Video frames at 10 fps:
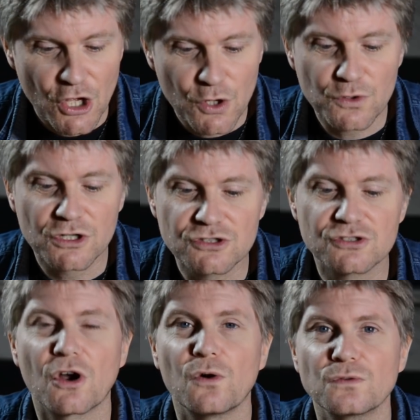who
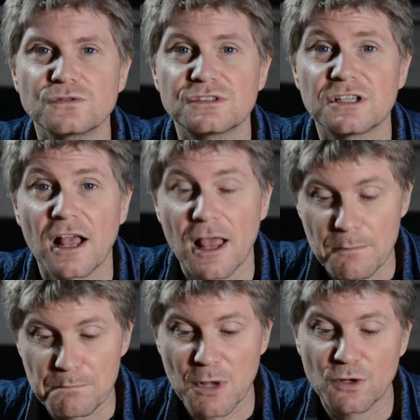controls
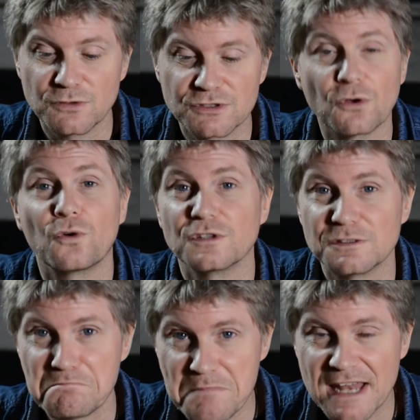most or
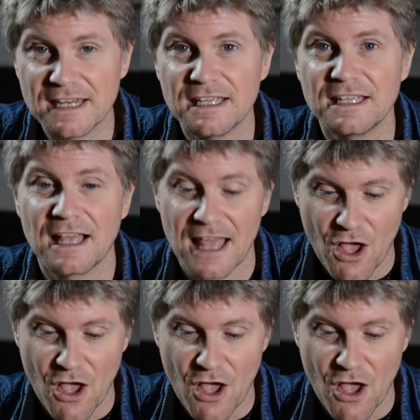as many